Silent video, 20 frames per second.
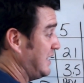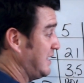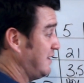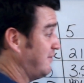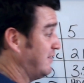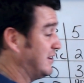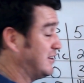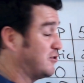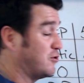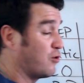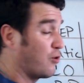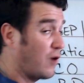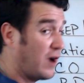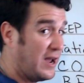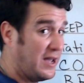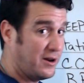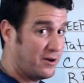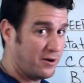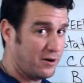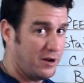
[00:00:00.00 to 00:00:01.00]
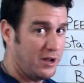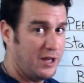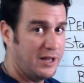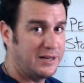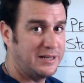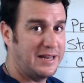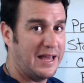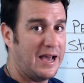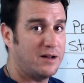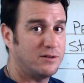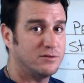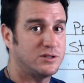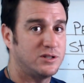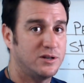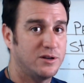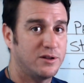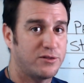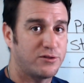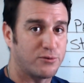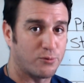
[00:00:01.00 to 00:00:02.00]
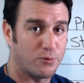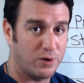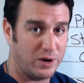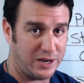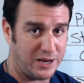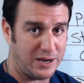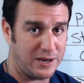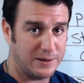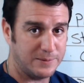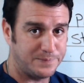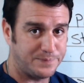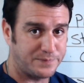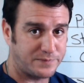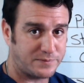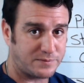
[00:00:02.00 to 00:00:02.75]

it even greater, down to 3.